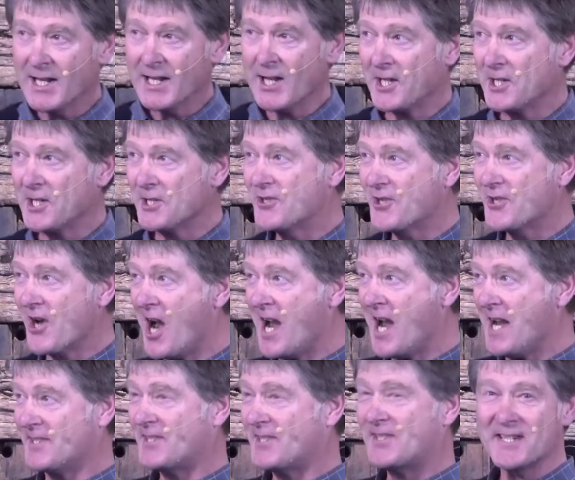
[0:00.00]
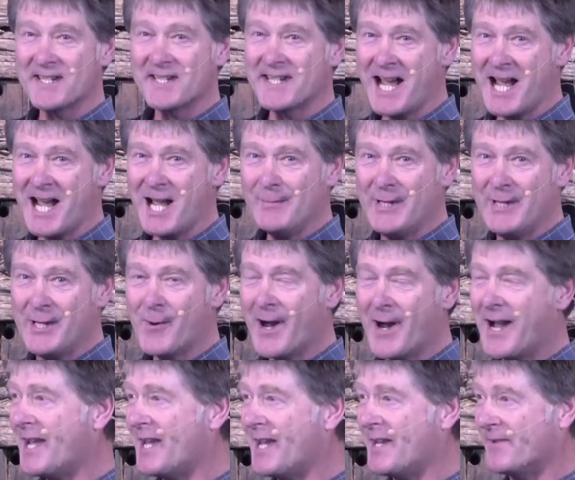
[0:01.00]
Like a giant tsunami
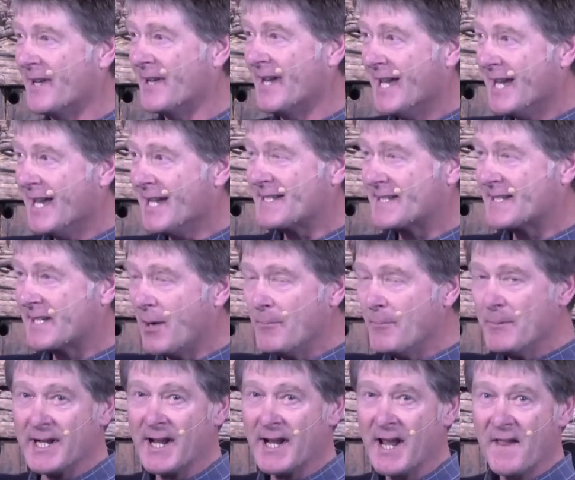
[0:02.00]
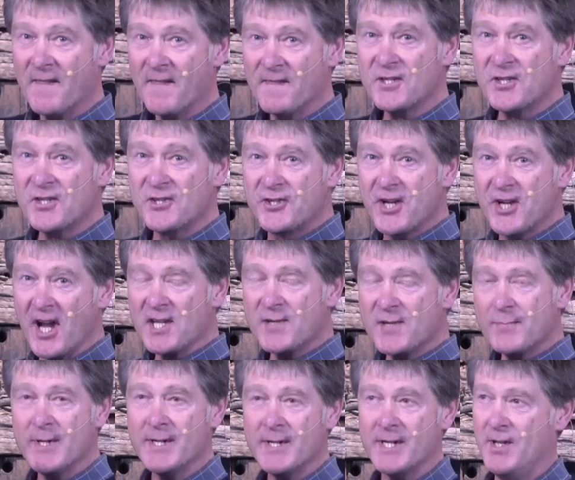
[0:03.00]
wave, it's coming, this
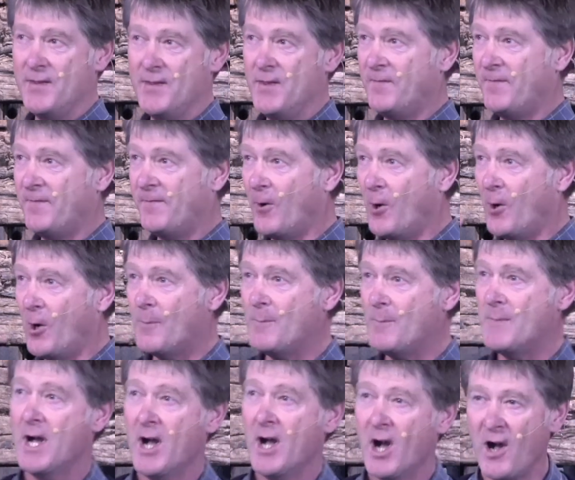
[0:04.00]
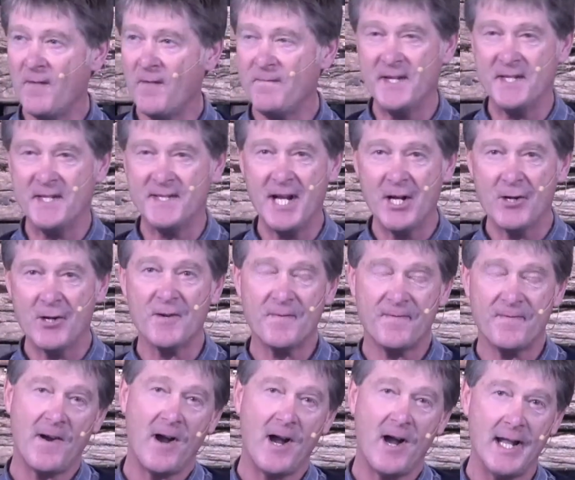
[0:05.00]
judgment in the form of the
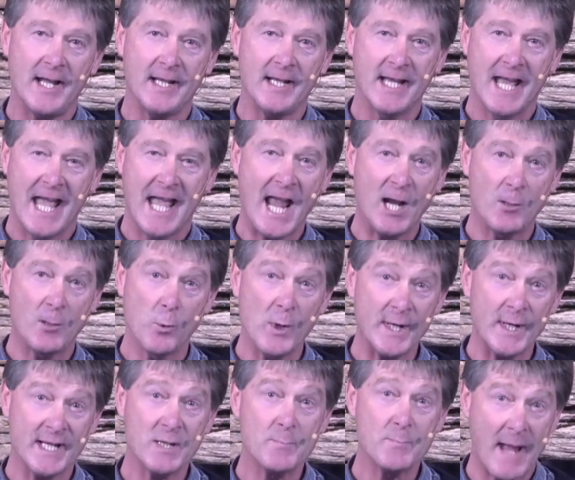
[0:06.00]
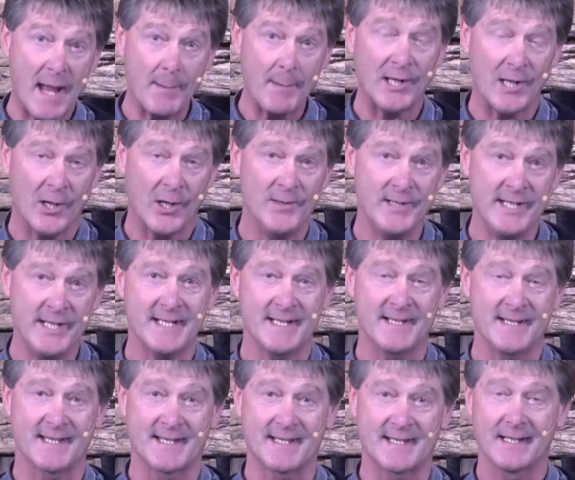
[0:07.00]
terrifying and wicked
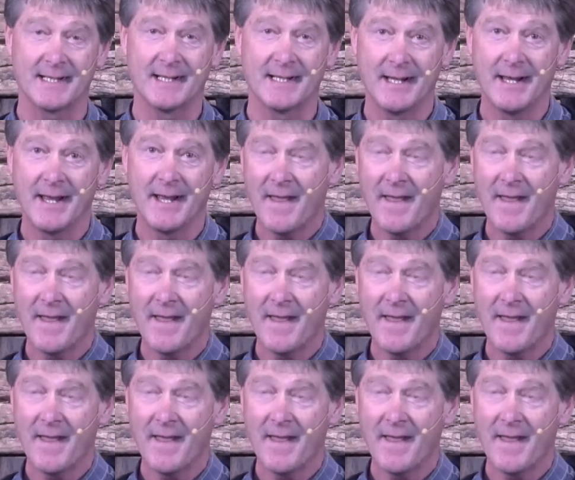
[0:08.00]
Babylonians.